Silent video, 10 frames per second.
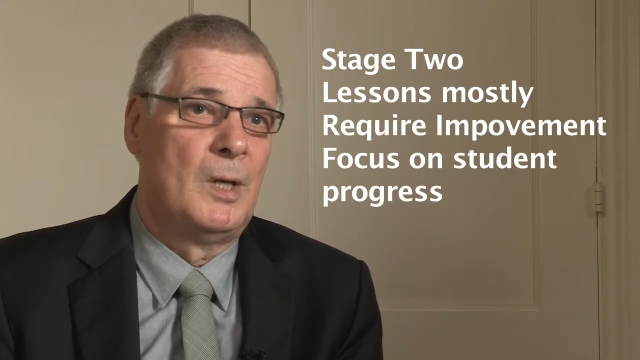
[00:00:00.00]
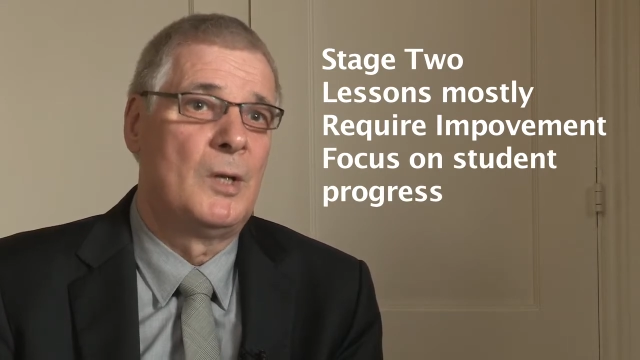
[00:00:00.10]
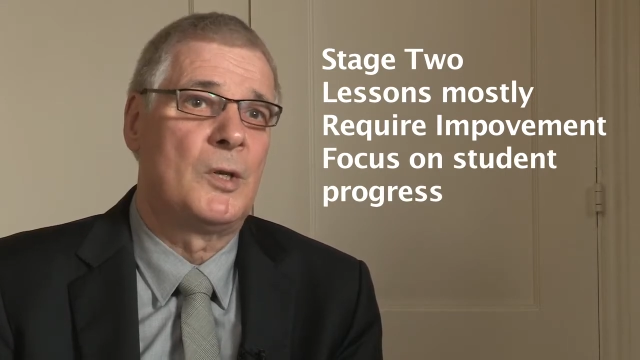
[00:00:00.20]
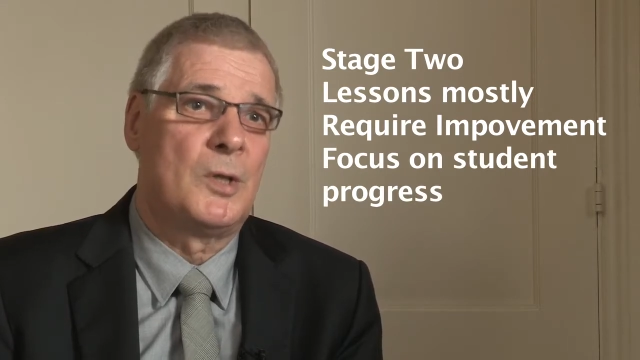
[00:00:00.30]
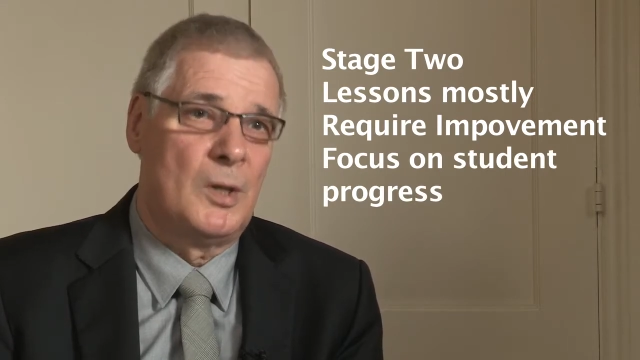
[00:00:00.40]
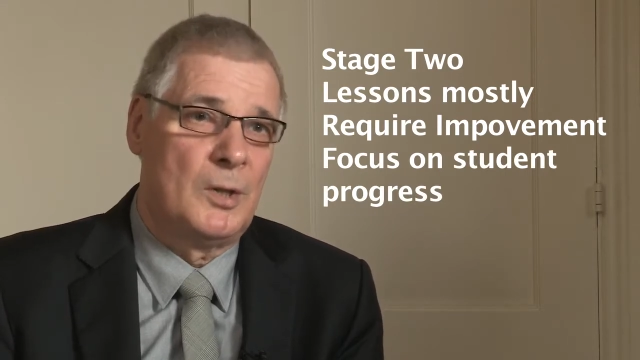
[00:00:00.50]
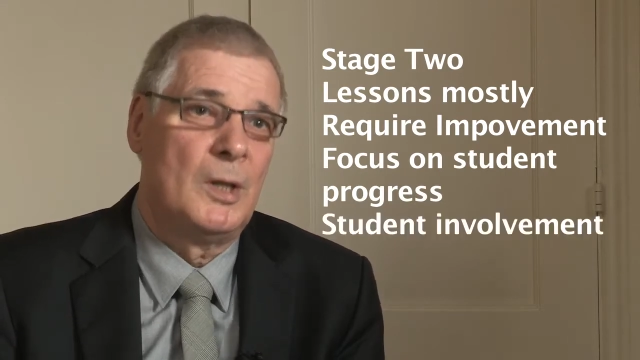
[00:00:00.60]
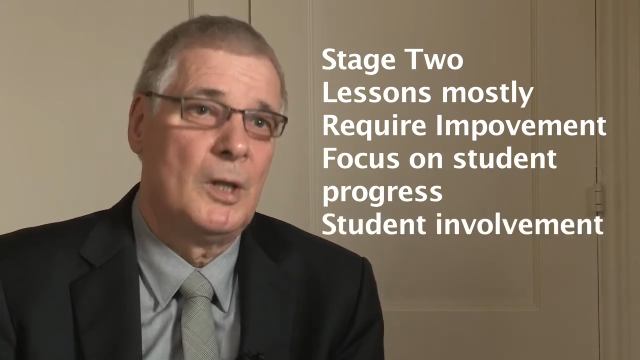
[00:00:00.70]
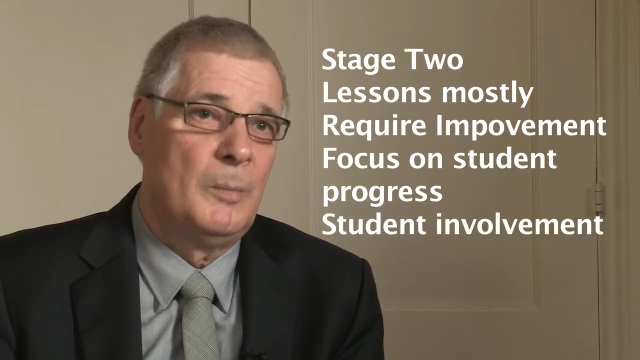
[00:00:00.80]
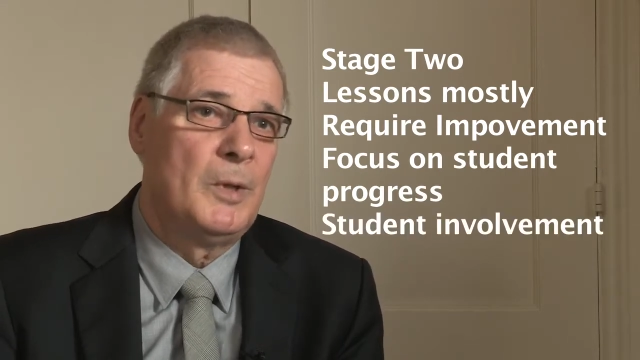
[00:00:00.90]
Starting a
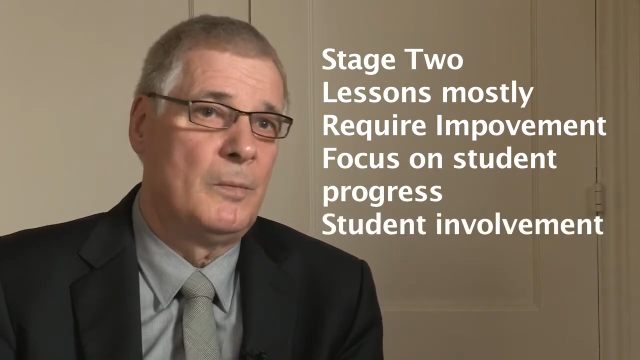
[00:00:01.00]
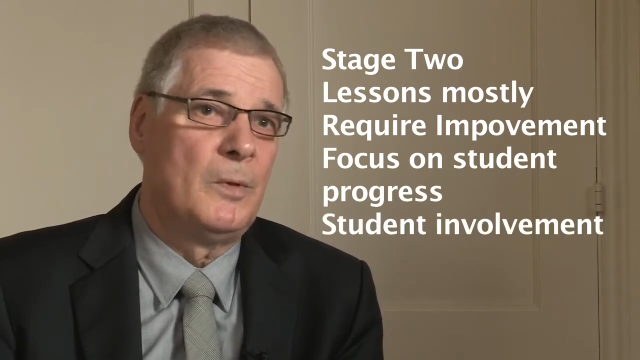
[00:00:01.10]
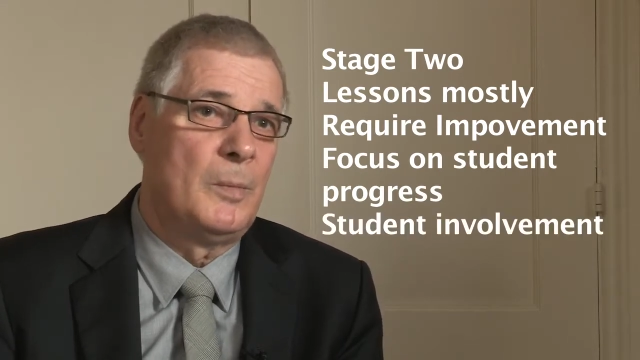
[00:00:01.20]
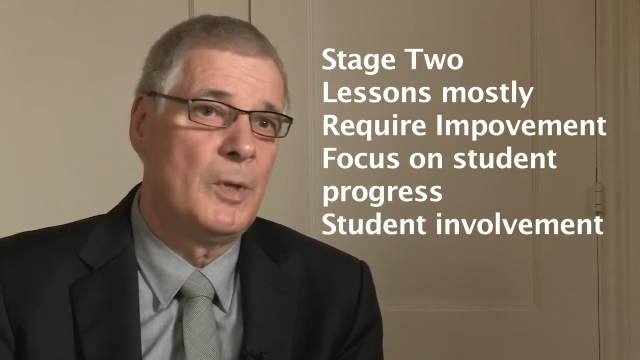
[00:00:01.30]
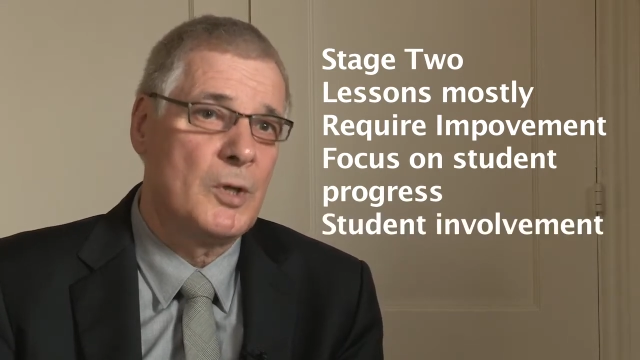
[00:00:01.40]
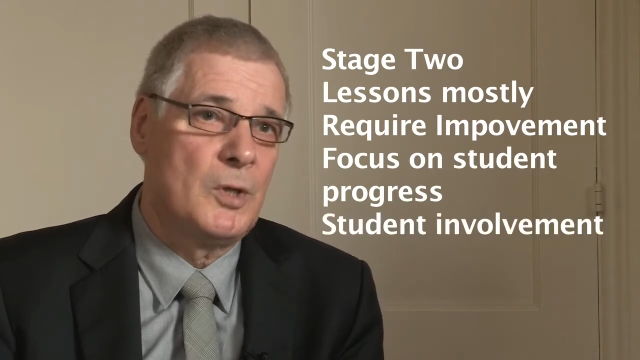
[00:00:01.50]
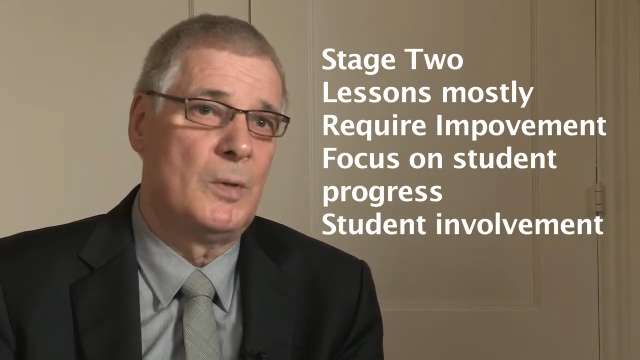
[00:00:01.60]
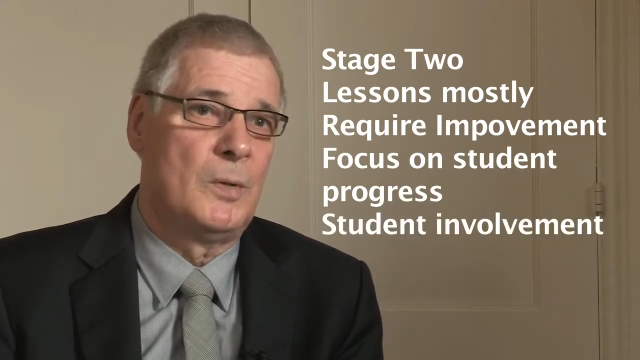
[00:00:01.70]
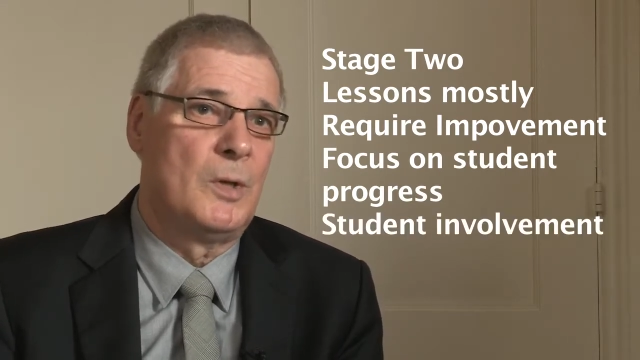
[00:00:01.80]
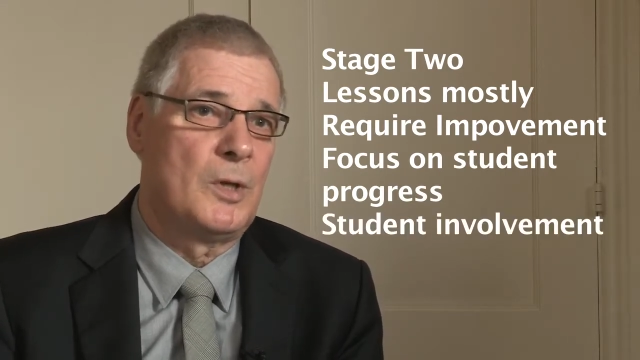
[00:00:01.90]
little bit of work with
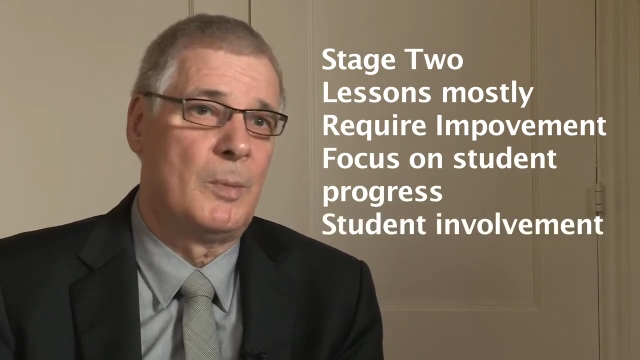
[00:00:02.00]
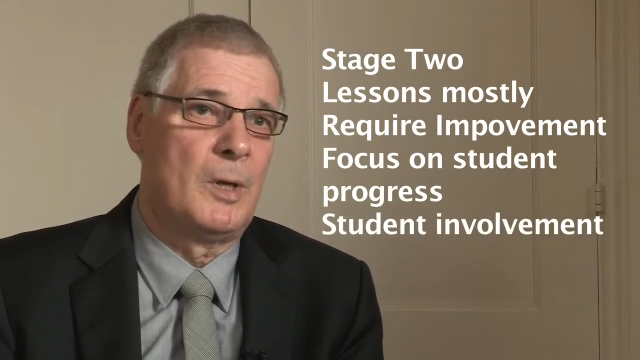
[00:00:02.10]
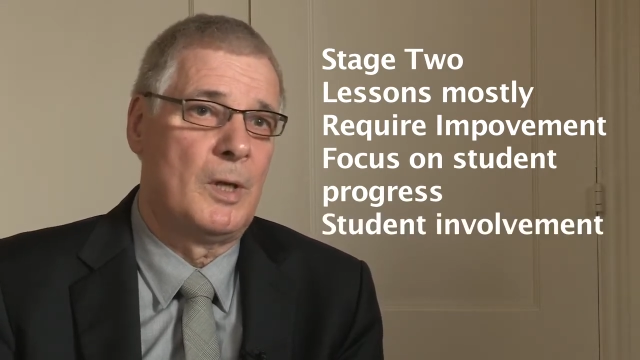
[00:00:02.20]
students about